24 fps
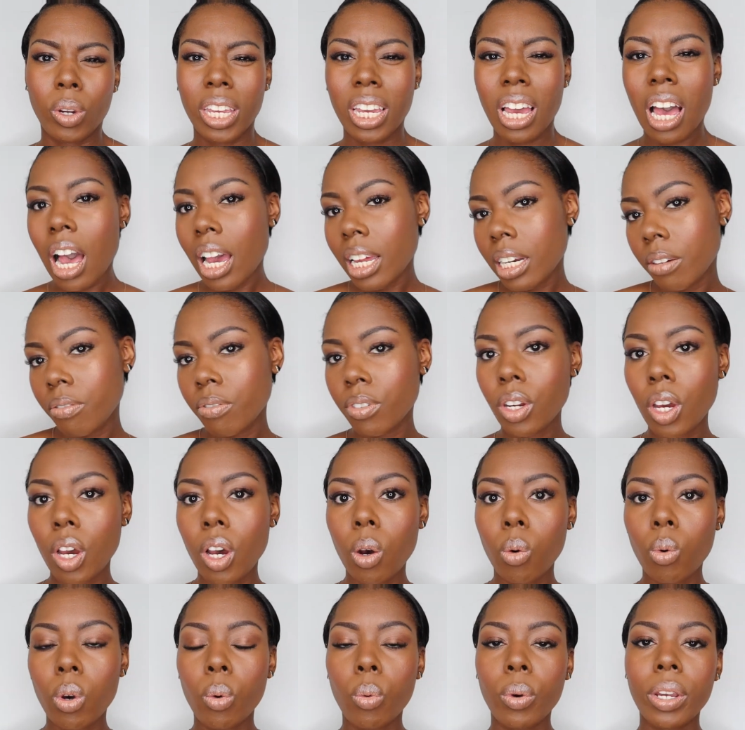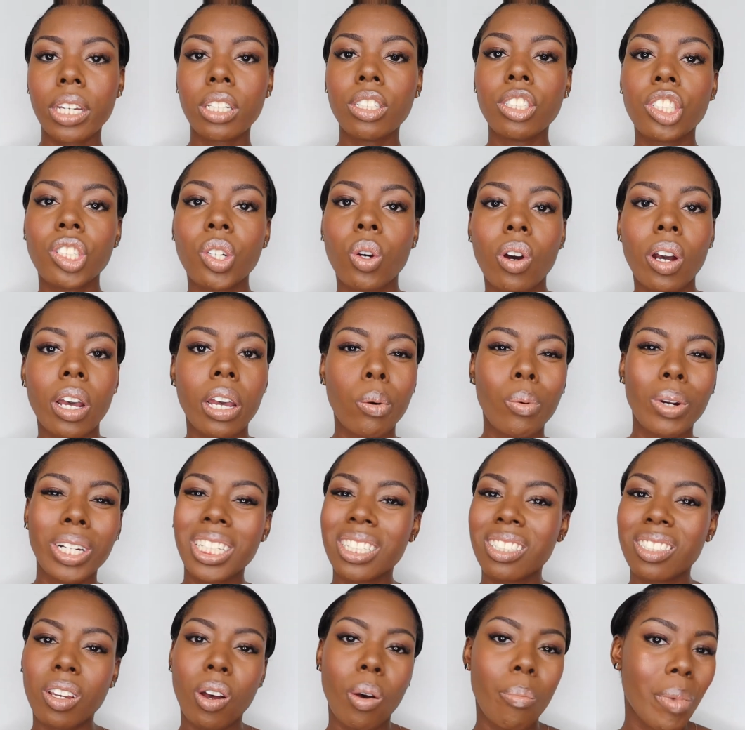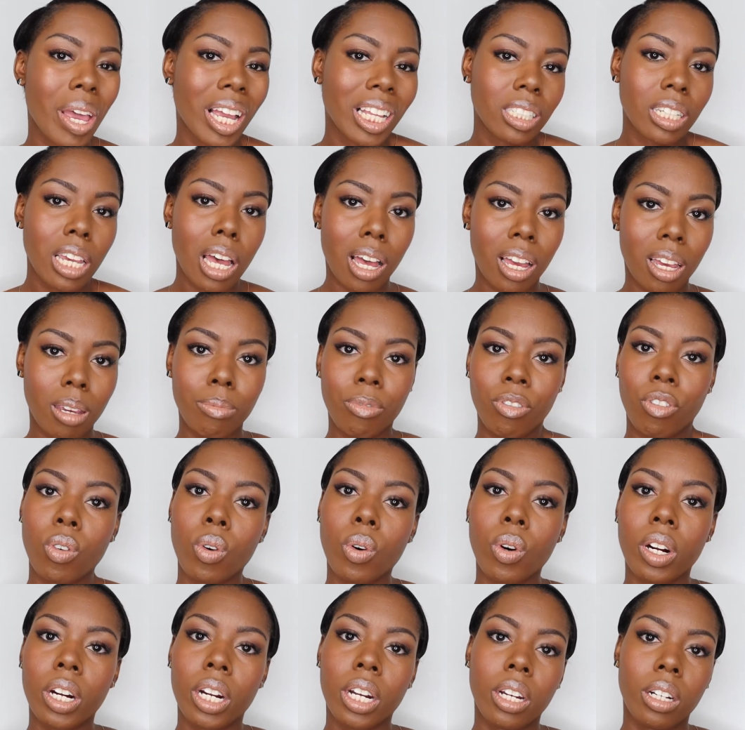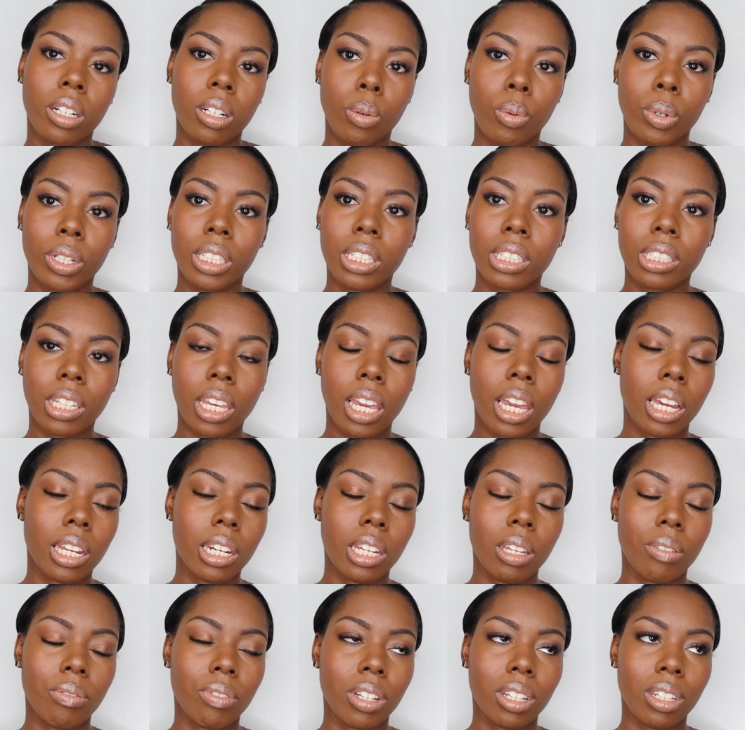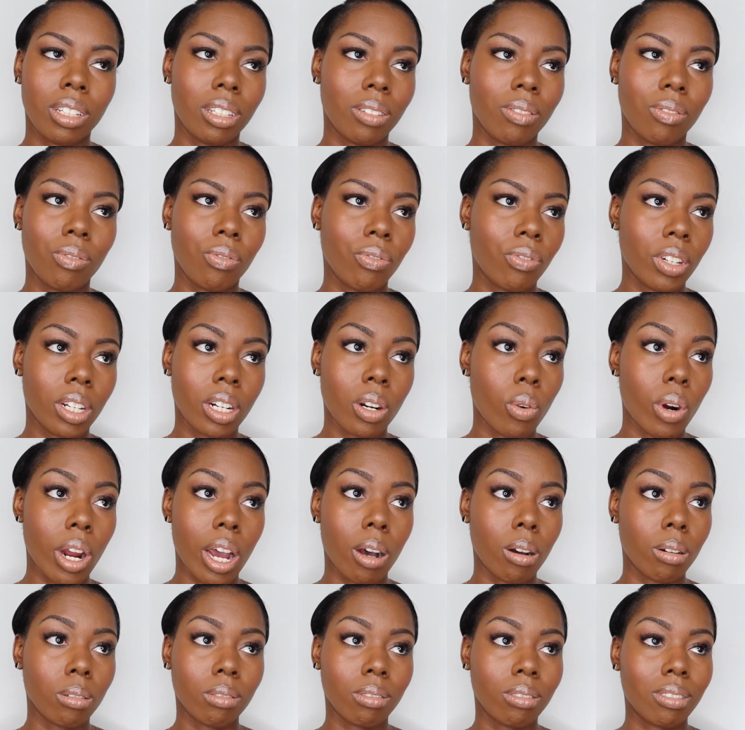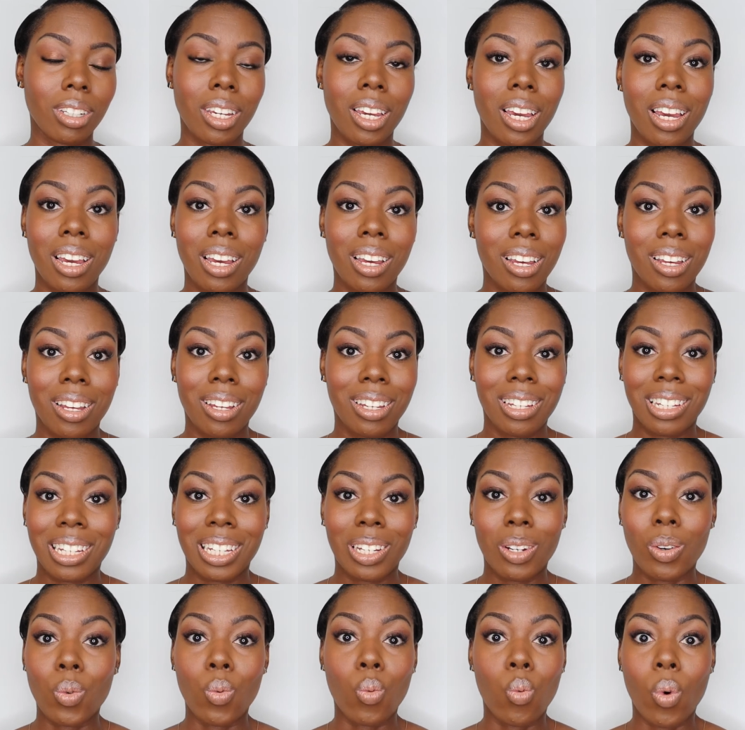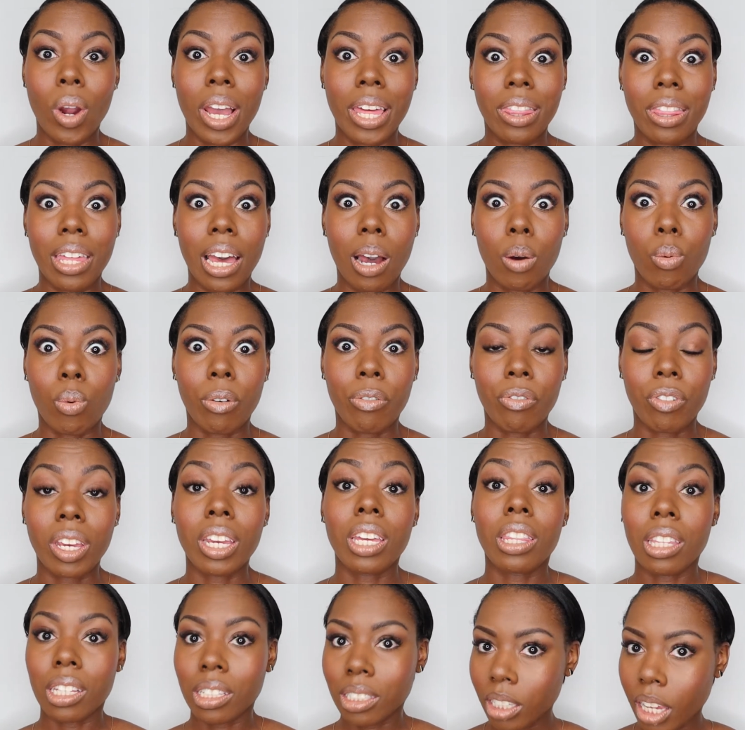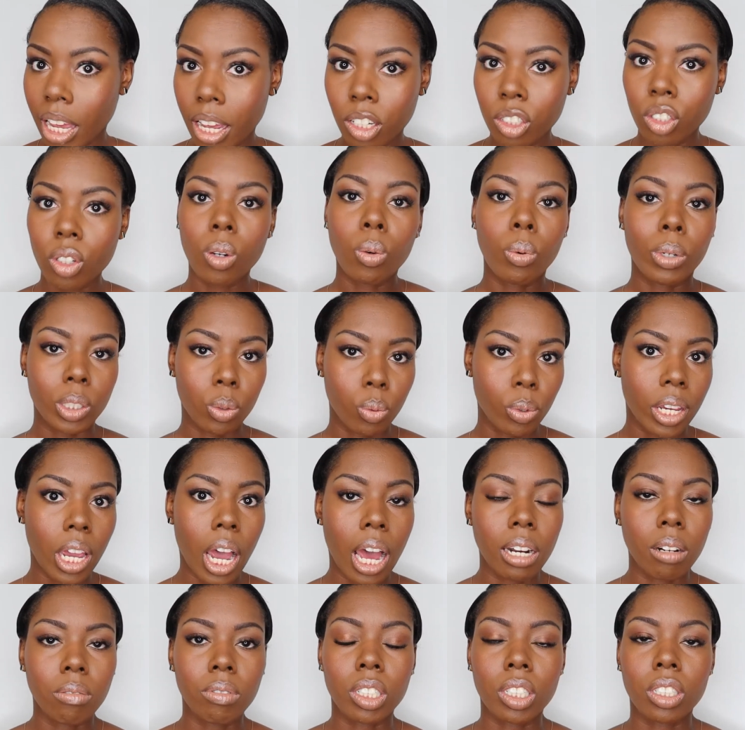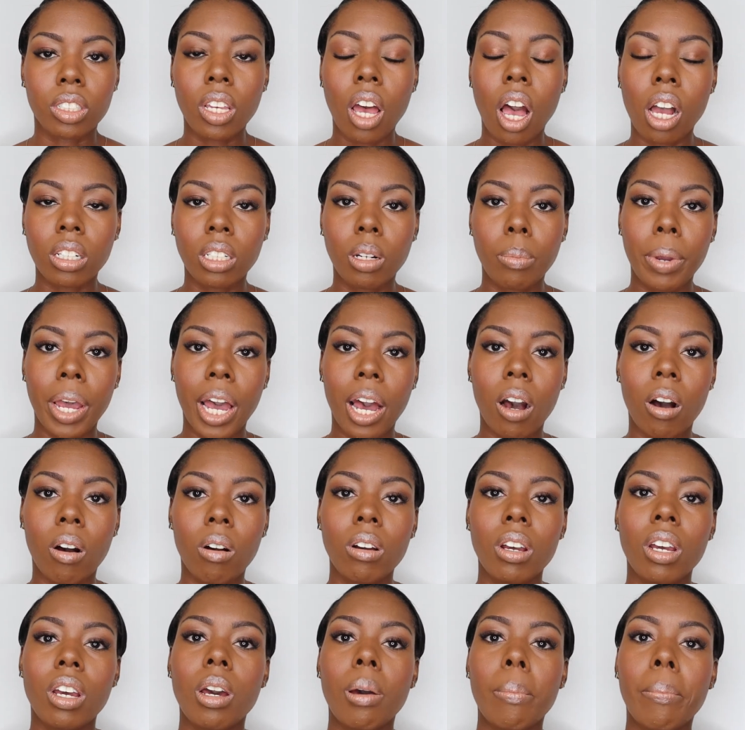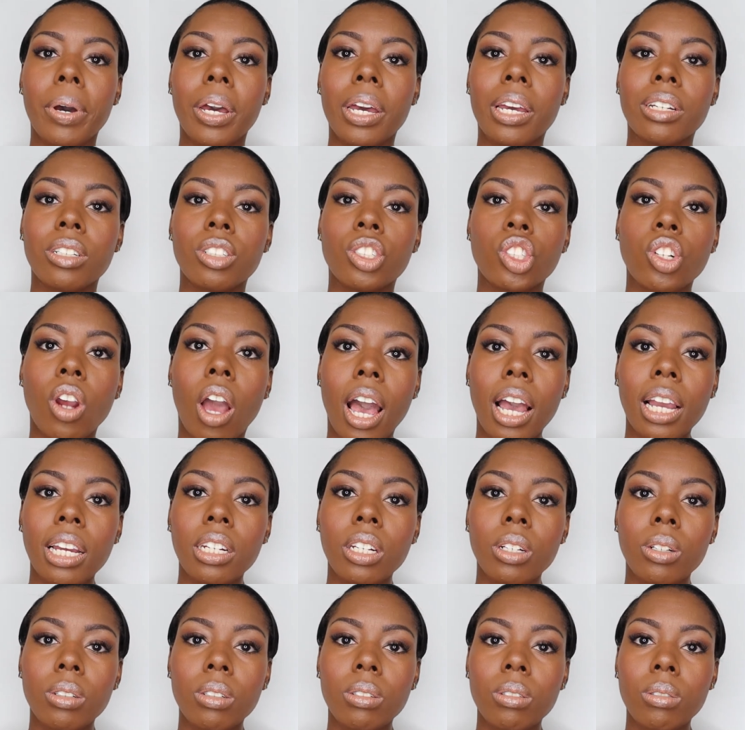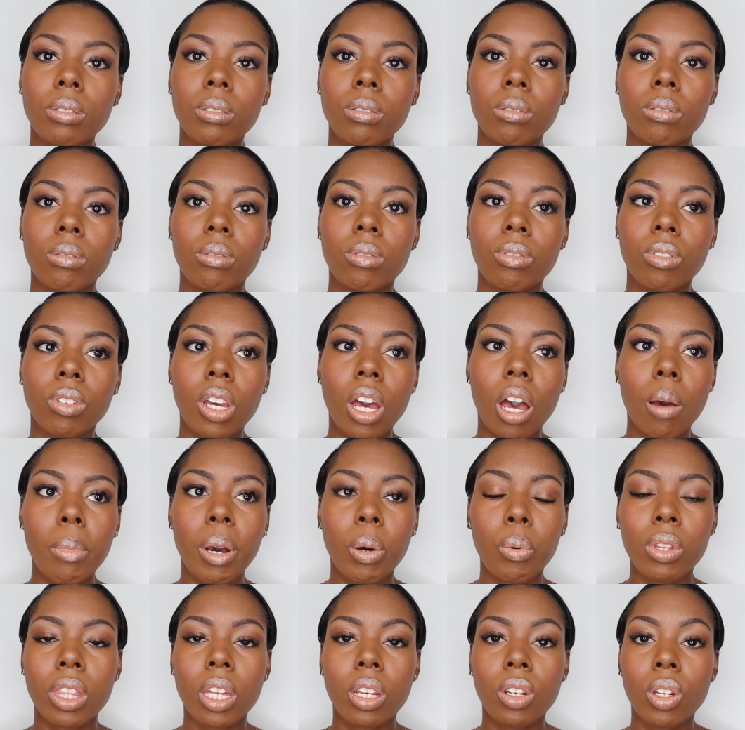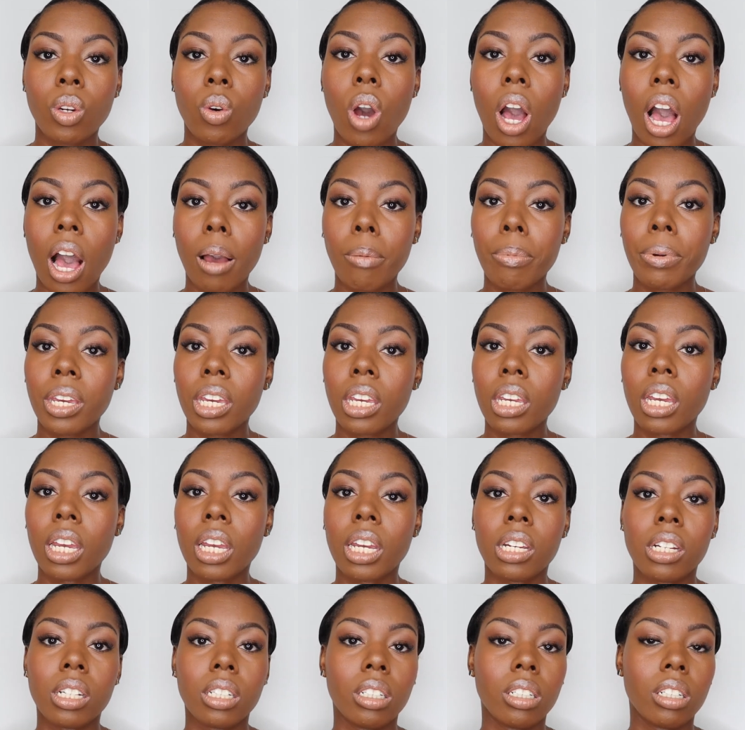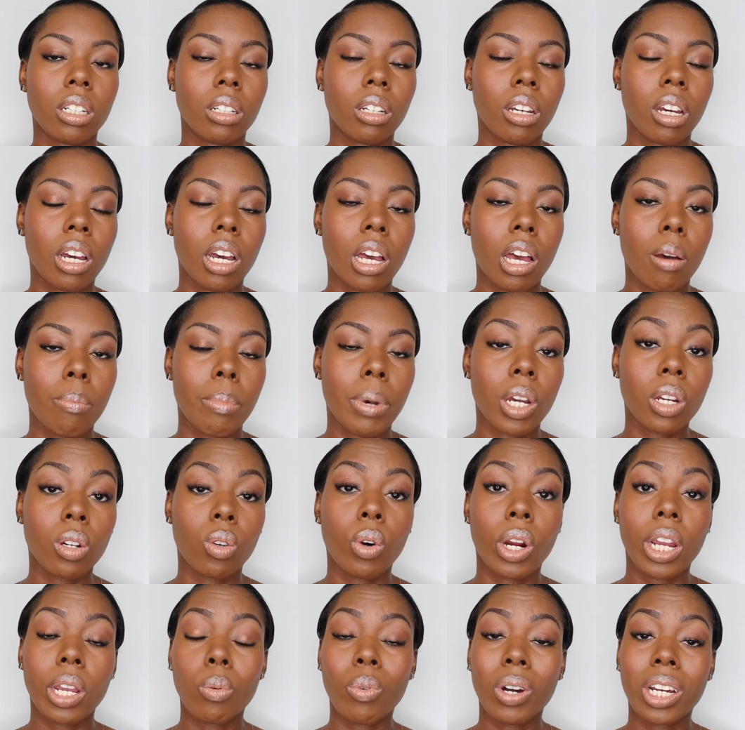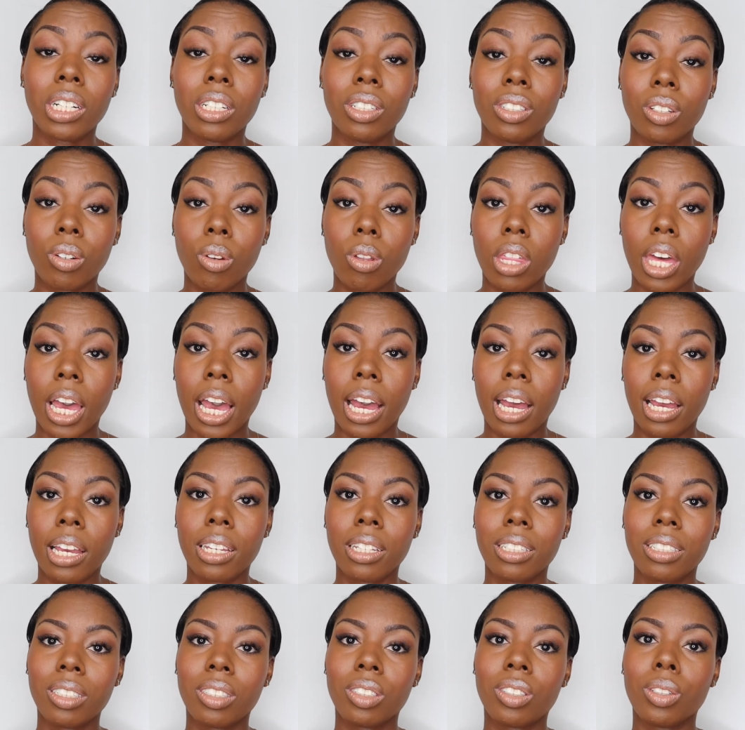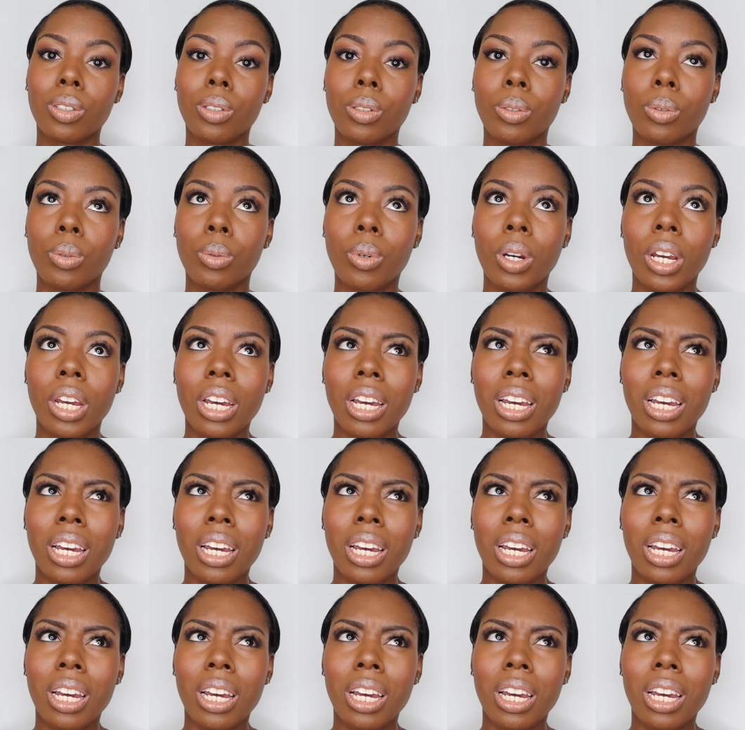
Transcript: kind of know what we enjoy. We just don't make time for it, or we just can't even figure out when that will fit in the schedule, which we kind of just talked about. But try to come up with a new hobby. And a great way to do that is to